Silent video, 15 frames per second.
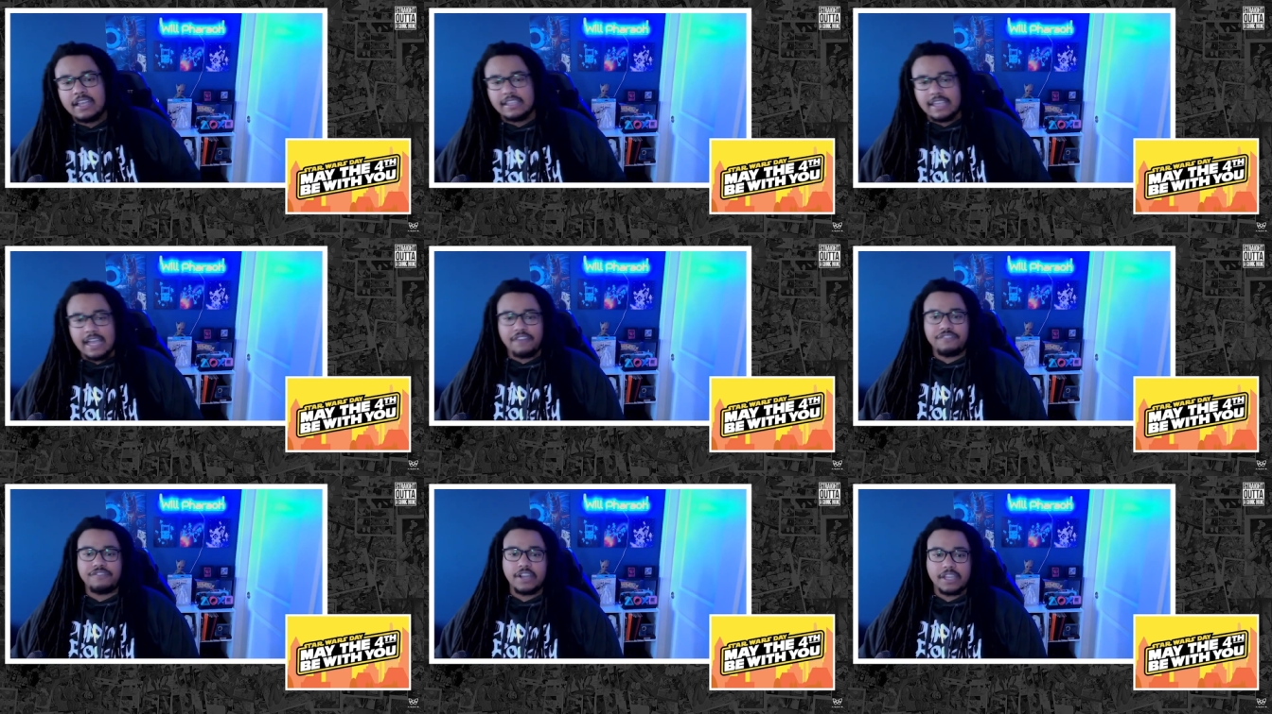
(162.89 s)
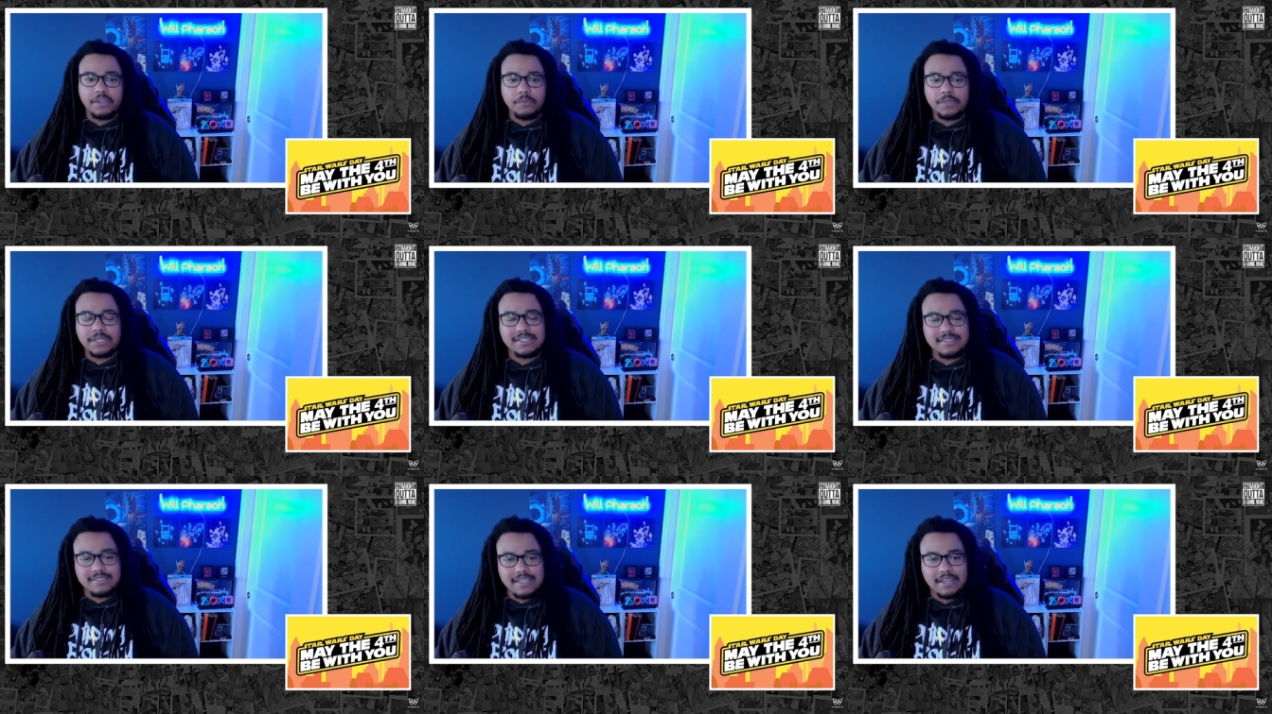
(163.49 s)
Y'all fucking with
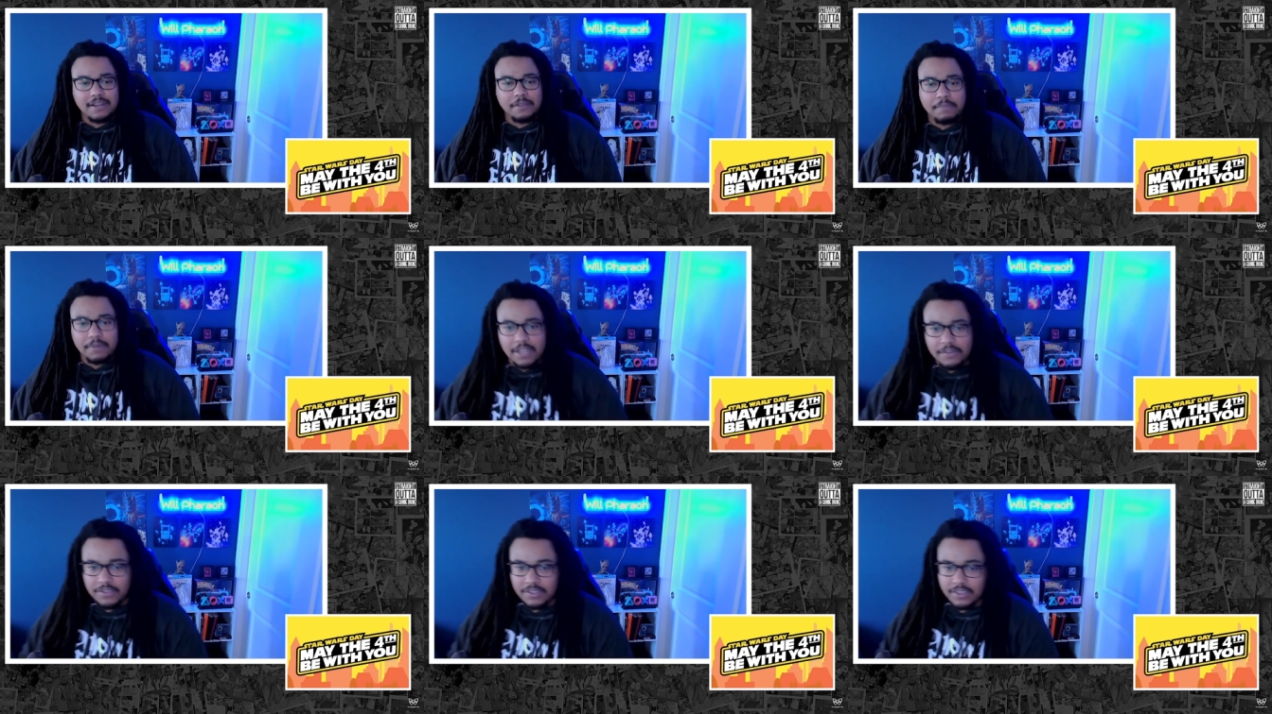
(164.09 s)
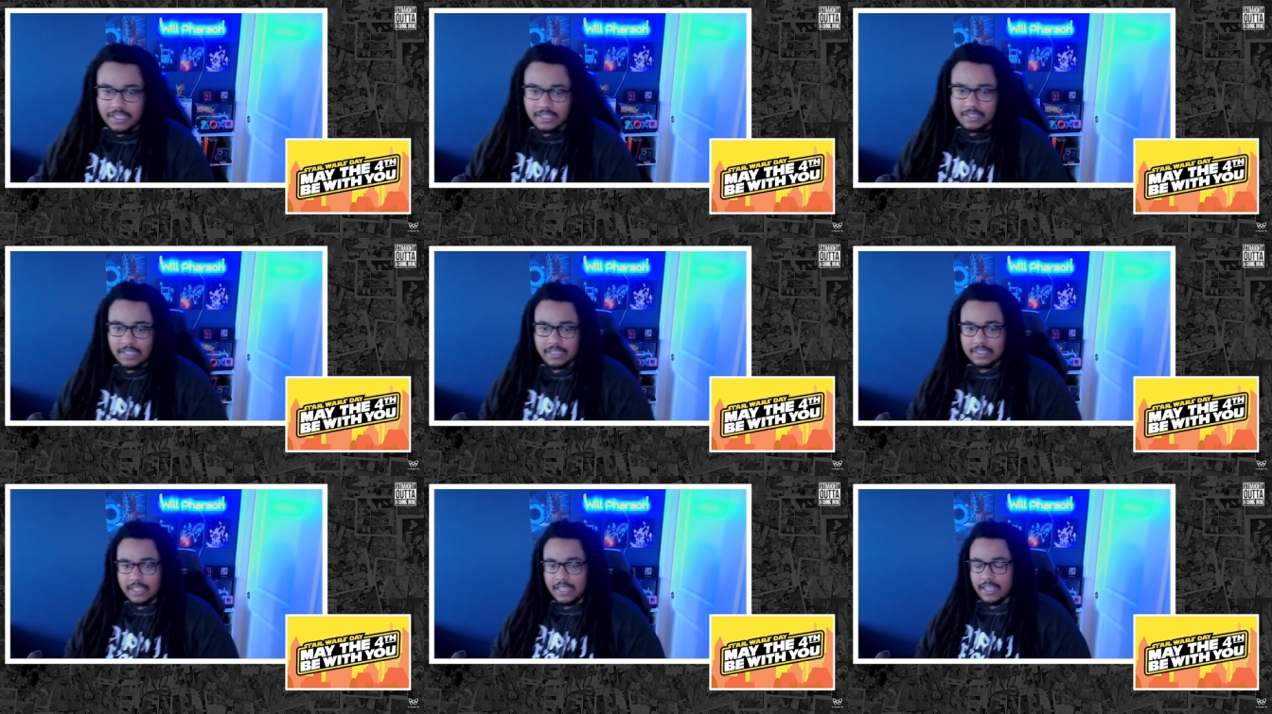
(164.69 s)
the setup and everything
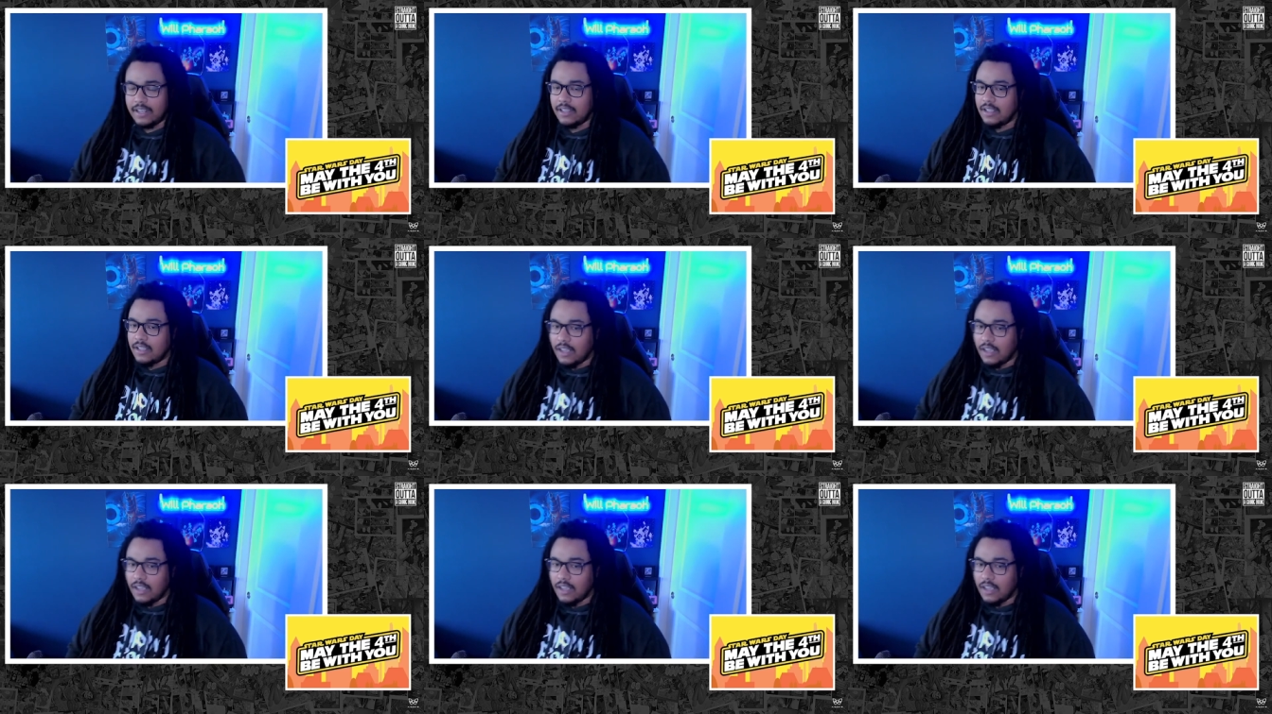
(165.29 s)
like that.